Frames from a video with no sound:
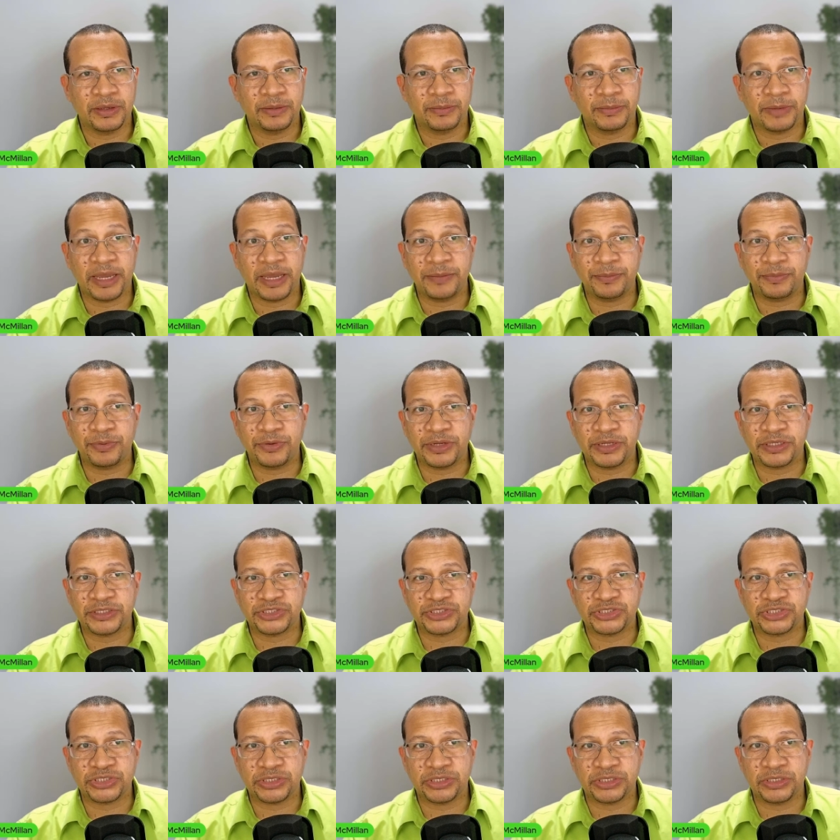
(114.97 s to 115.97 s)
my
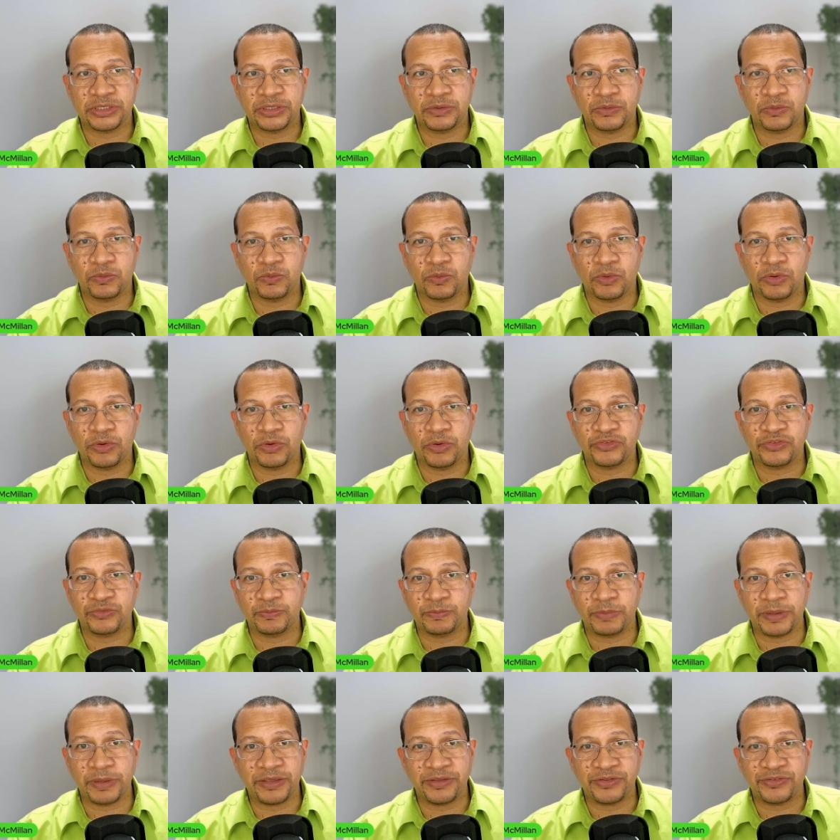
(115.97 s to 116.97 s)
prediction was
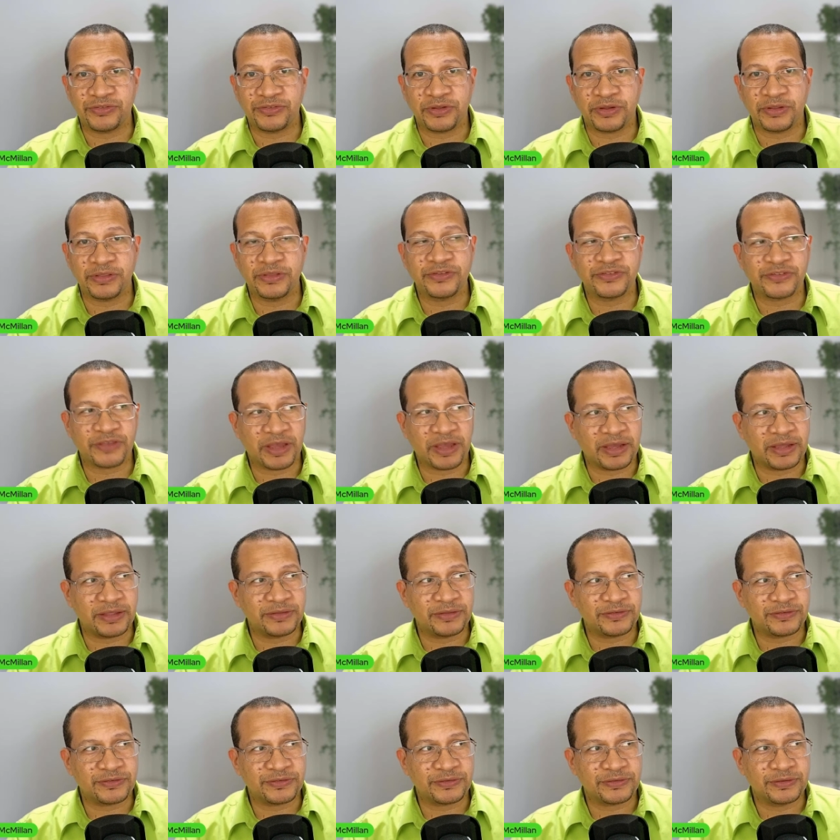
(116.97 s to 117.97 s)
based on the
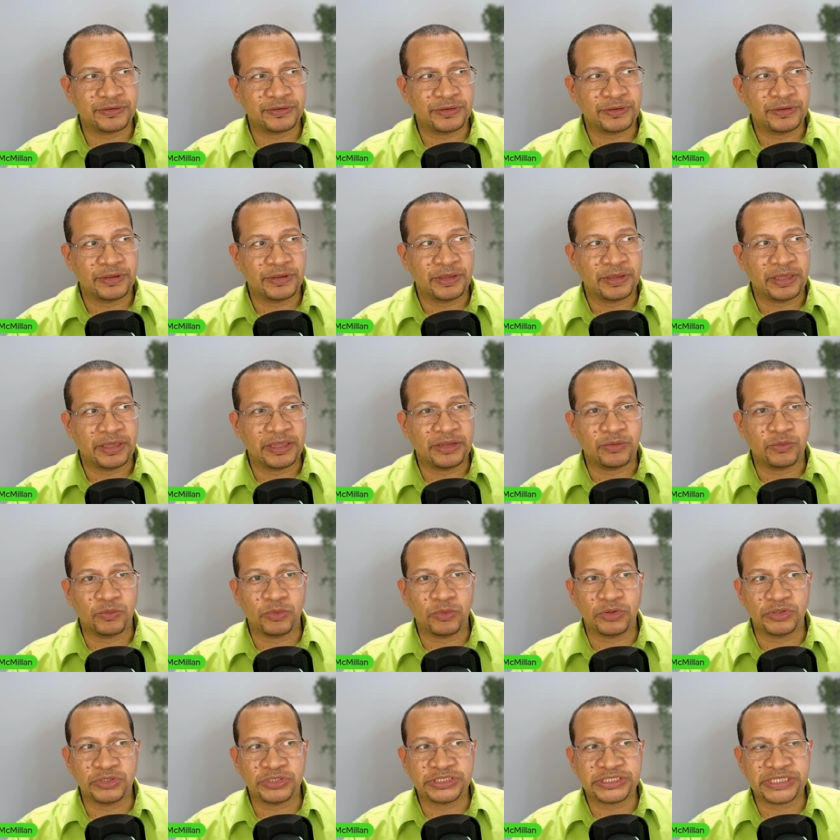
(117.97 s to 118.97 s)
science. It
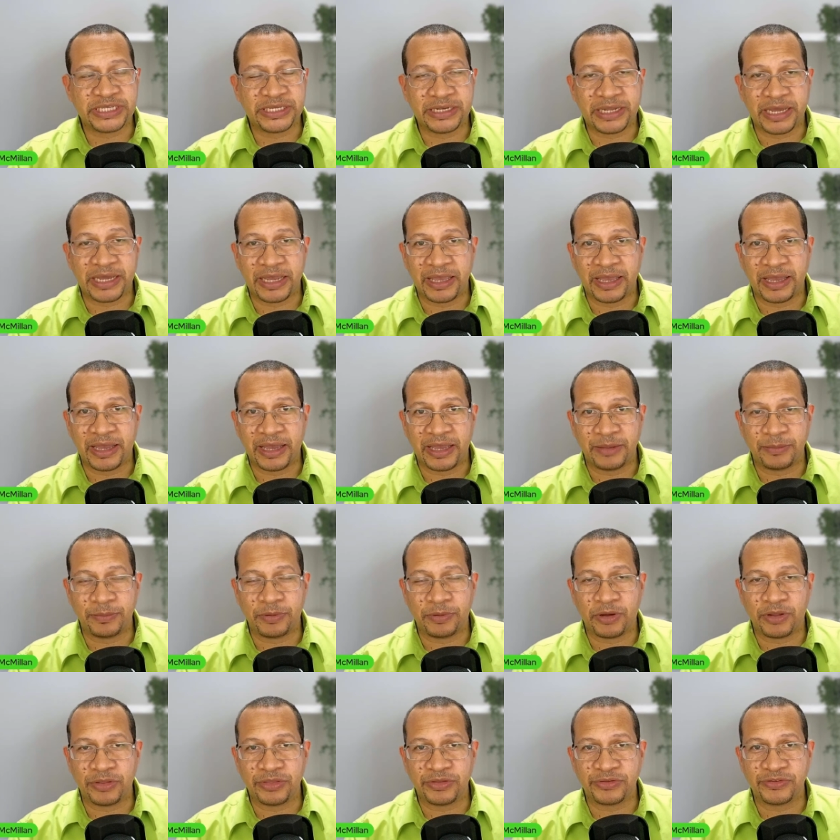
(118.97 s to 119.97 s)
was a
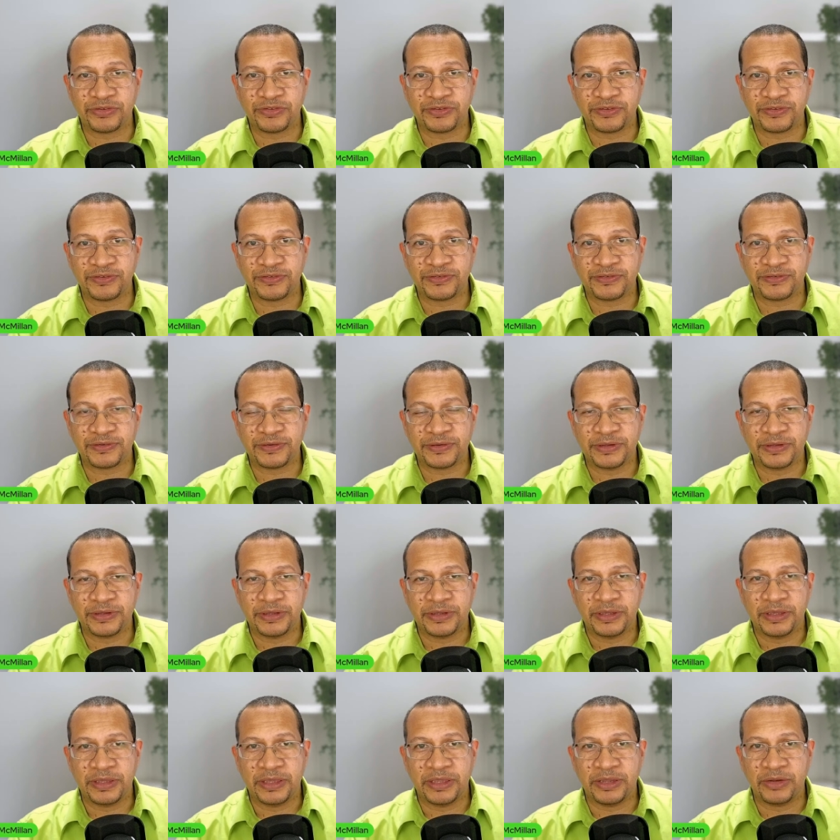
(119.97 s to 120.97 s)
hypothesis.
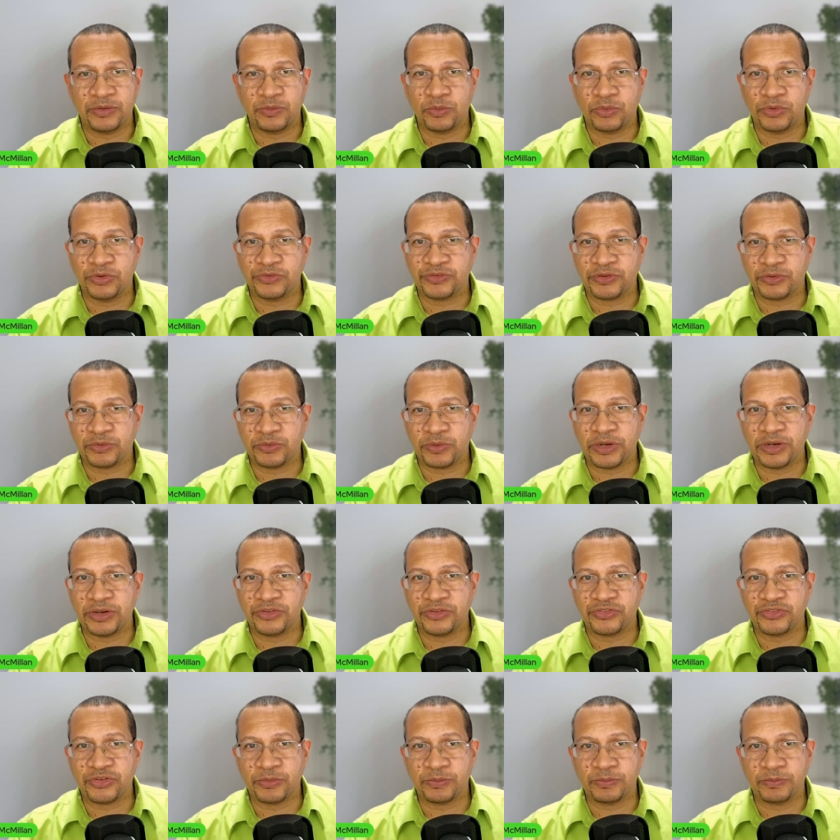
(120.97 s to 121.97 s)
It was already
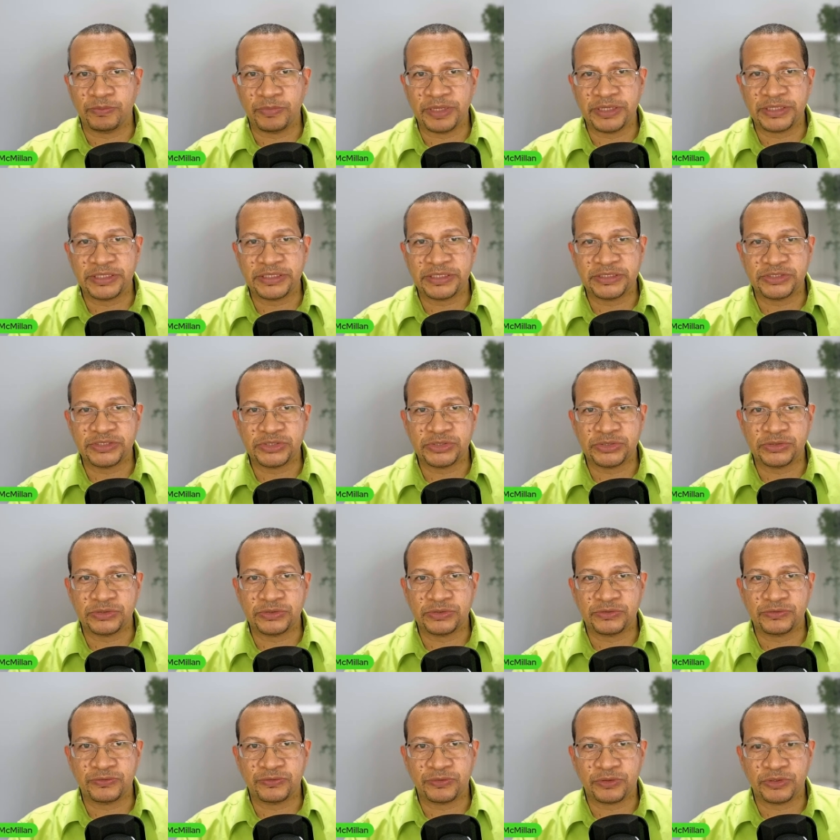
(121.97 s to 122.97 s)
submitted
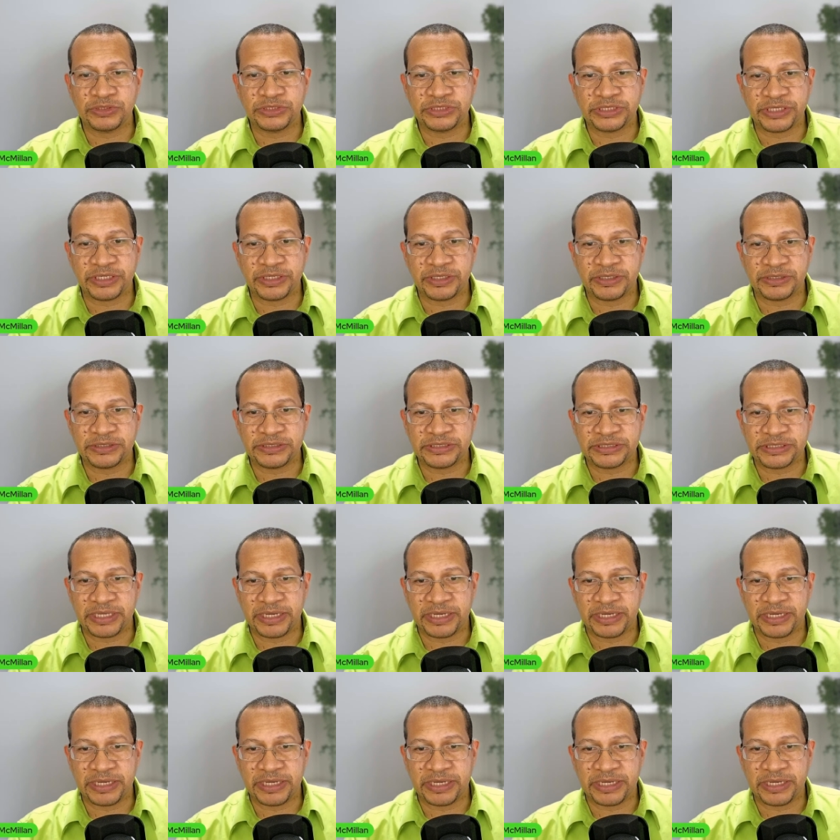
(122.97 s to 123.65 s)
to Frontiers